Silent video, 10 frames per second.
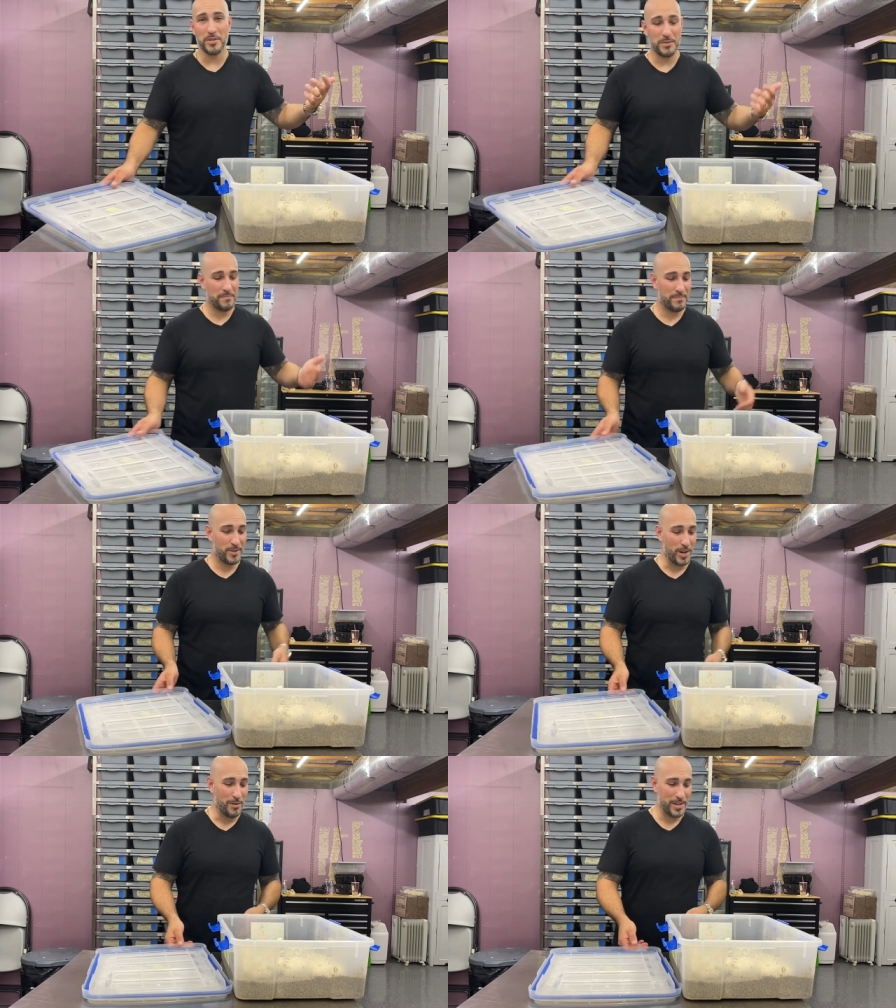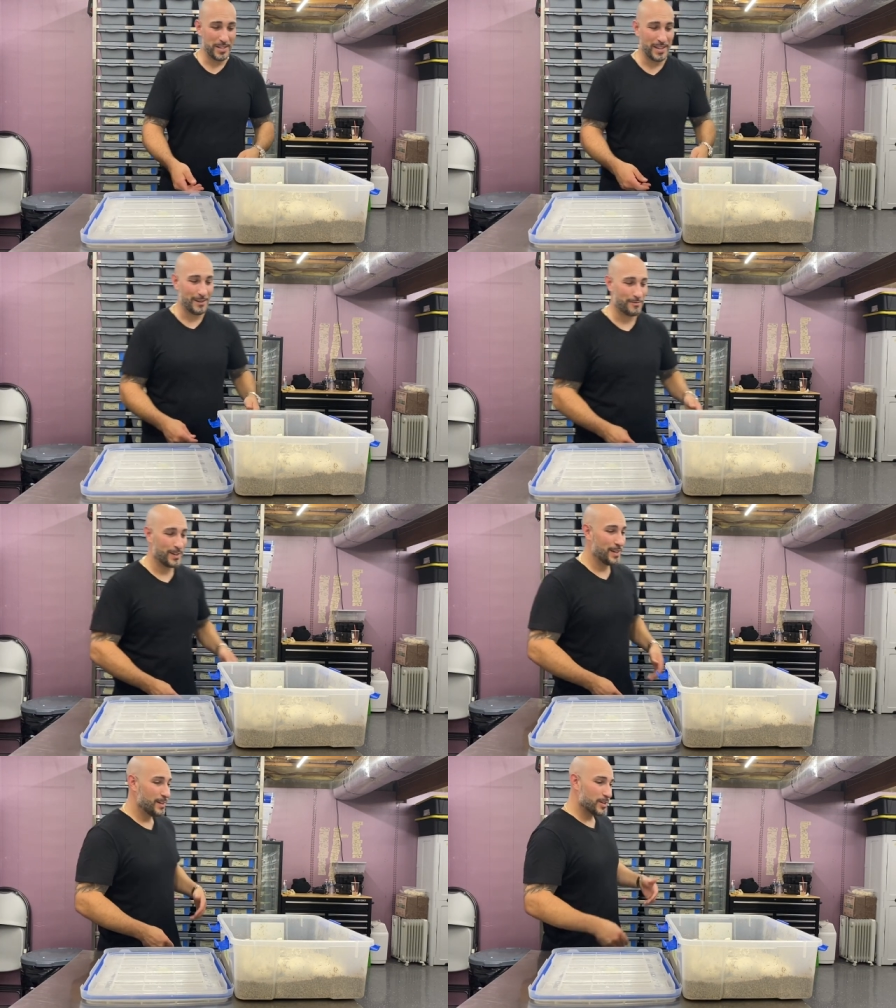just no. showing you stuff.
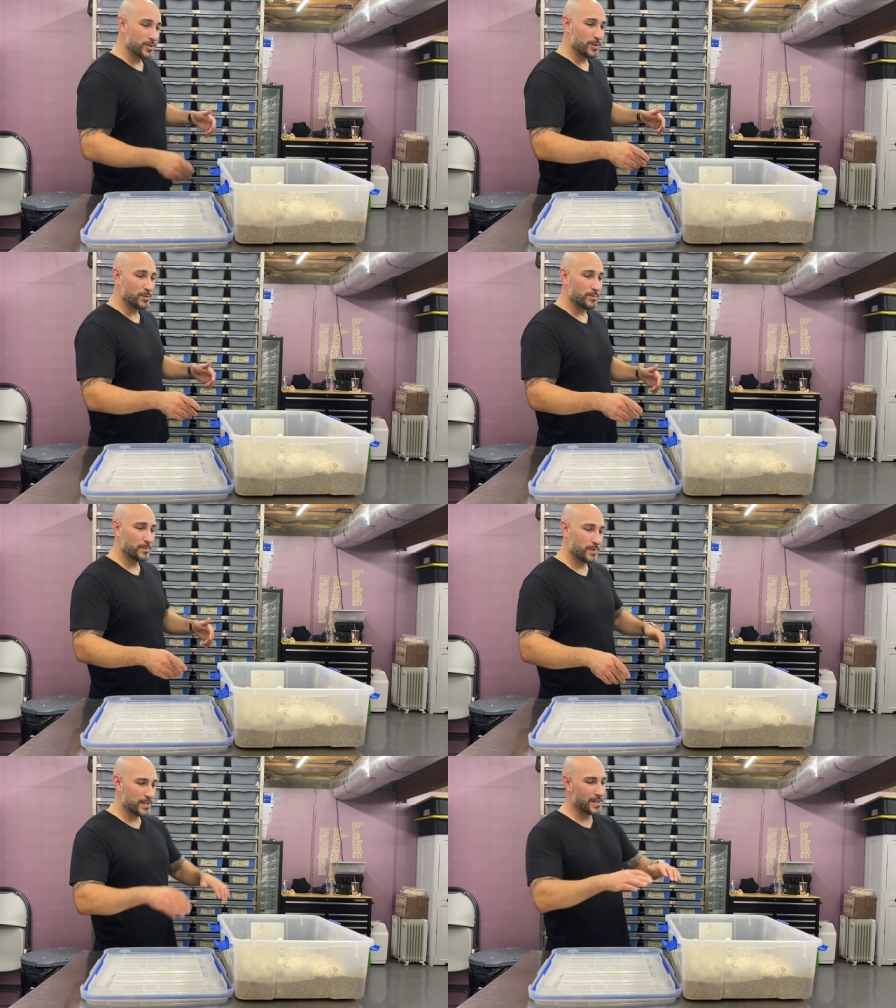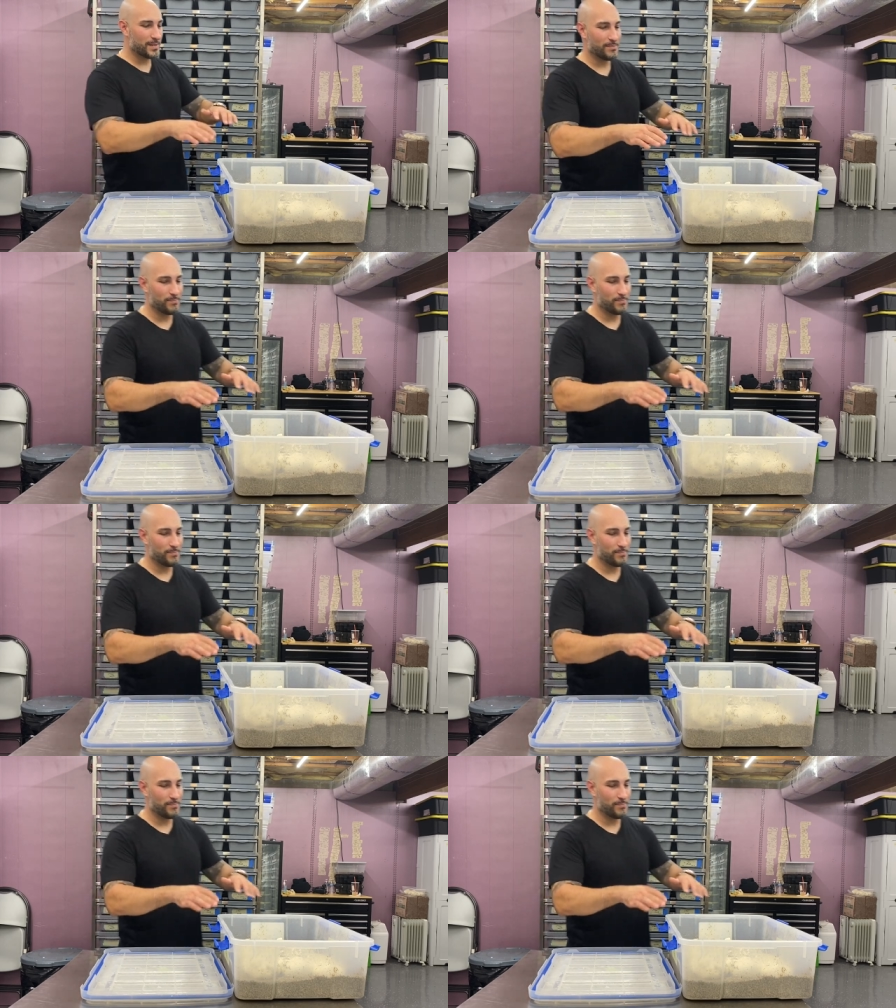So this is